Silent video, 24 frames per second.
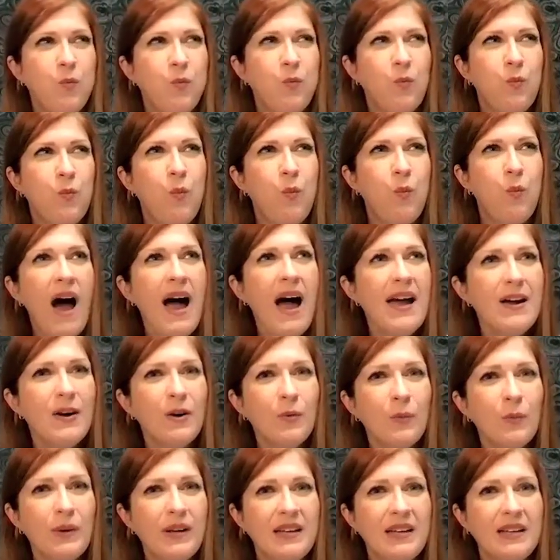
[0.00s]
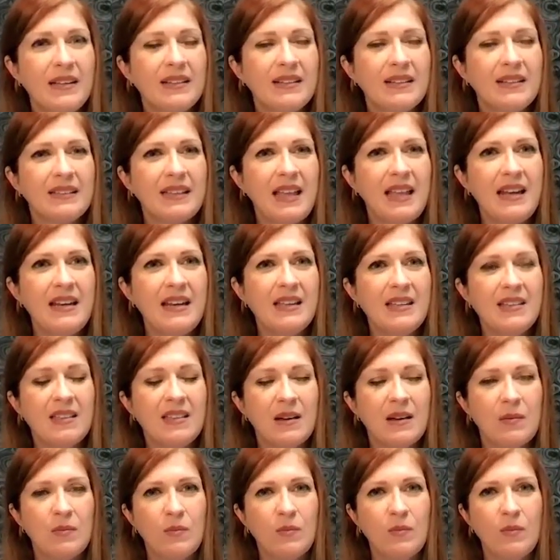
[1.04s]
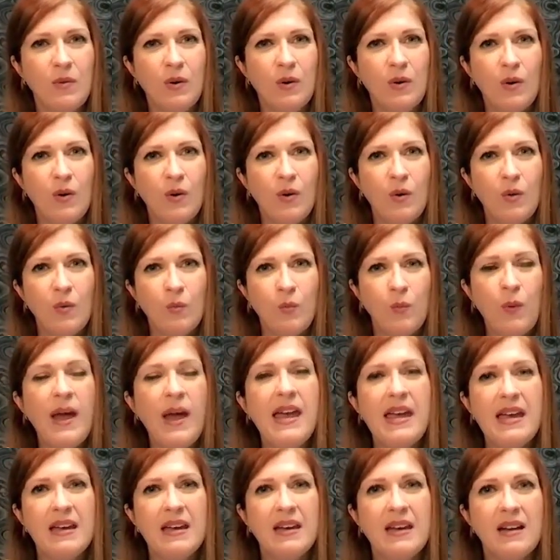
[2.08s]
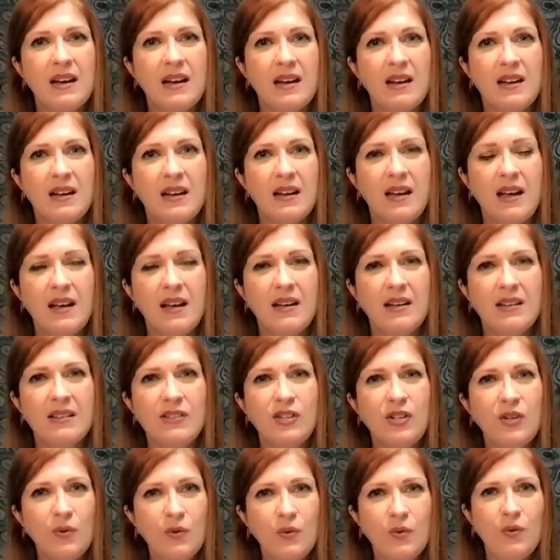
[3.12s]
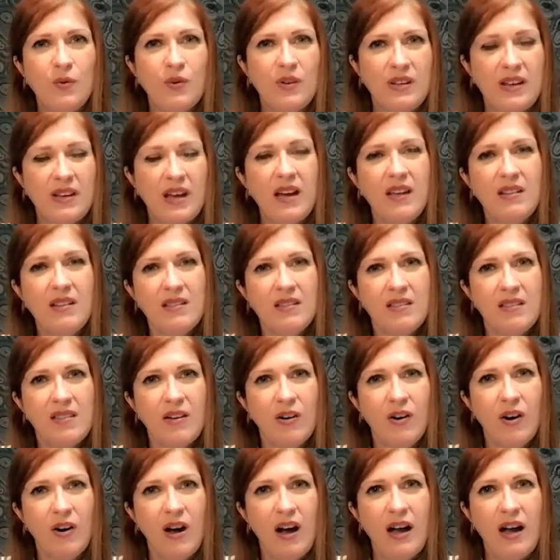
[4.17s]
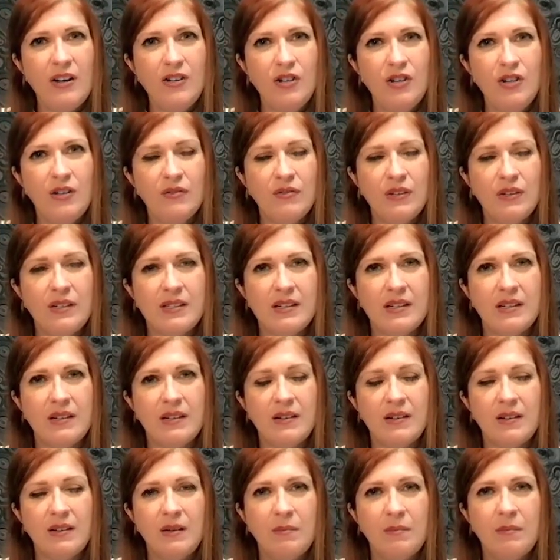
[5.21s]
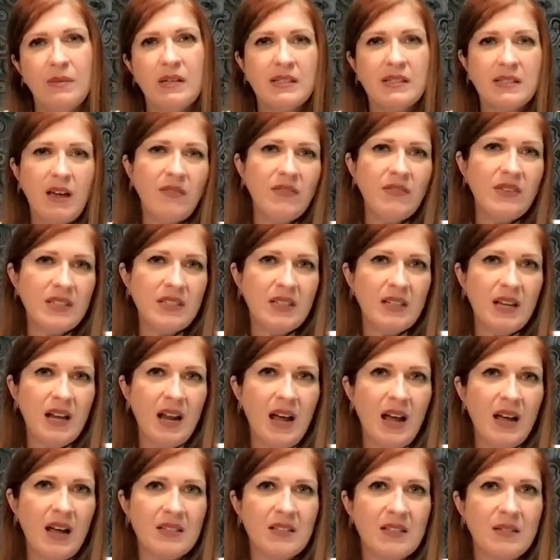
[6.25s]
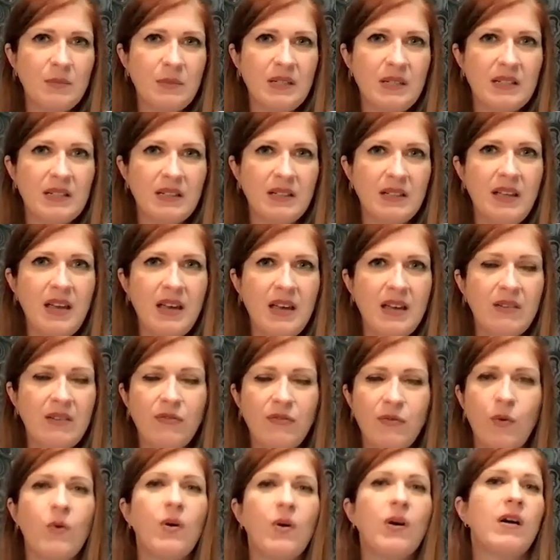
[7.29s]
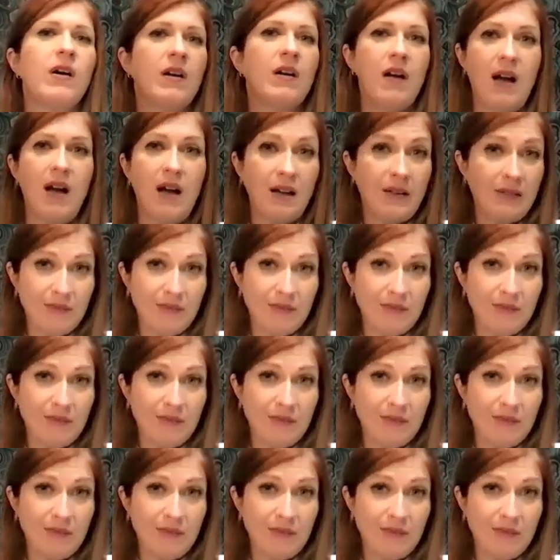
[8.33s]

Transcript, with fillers: Why are we letting them wait to get their hygiene visit? Because obviously it has to be delayed for,